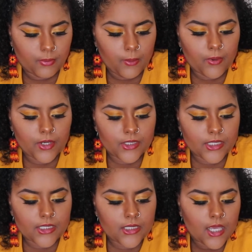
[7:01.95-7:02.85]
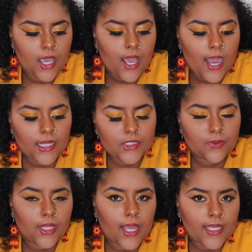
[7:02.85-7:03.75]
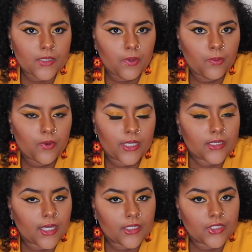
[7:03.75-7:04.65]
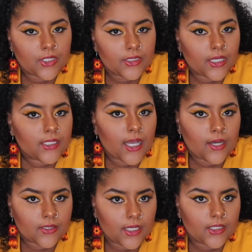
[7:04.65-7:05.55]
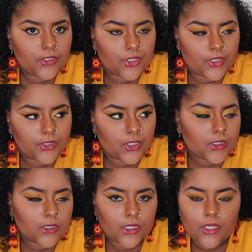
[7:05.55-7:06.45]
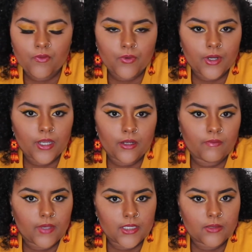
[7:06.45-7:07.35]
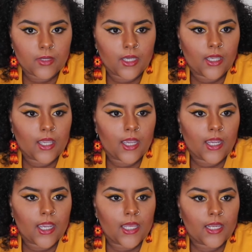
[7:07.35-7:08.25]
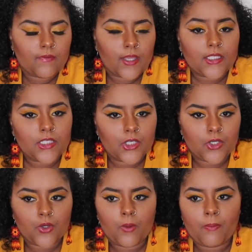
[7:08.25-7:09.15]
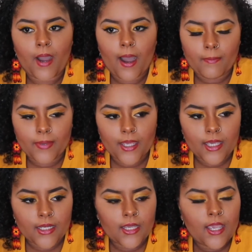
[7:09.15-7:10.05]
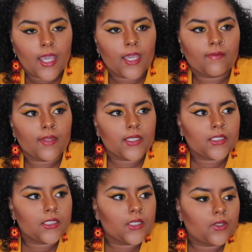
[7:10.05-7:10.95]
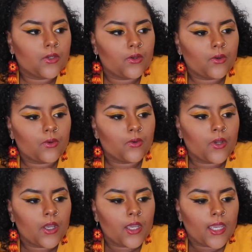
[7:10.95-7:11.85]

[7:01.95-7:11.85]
people are just, I just realized people inside the church and outside the church are just looking for an investment. And if they see you popping, if they see you,